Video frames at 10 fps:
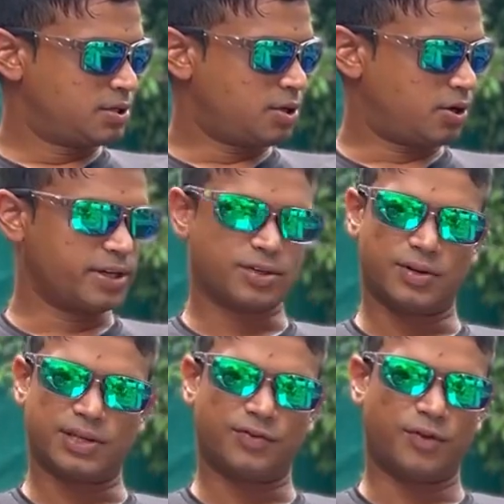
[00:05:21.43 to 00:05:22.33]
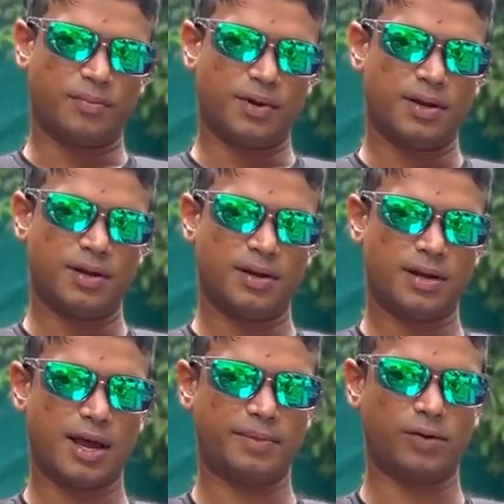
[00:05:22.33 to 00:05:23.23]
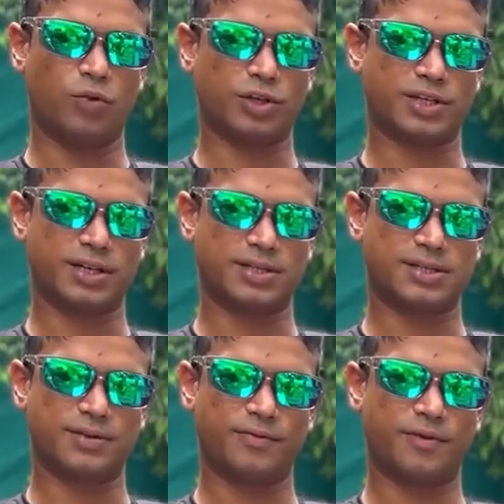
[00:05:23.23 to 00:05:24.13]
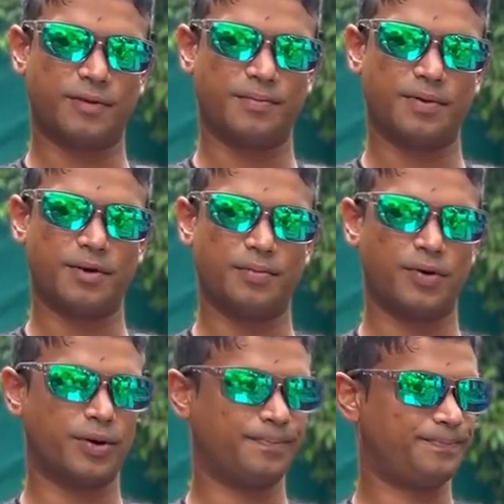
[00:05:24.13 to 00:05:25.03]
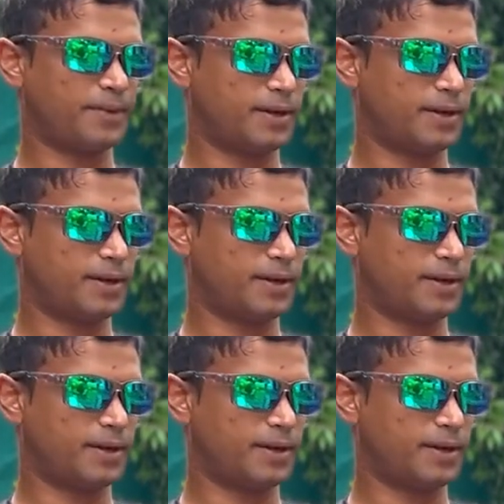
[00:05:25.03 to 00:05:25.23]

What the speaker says: talking to us from, I mean, watching us from abroad.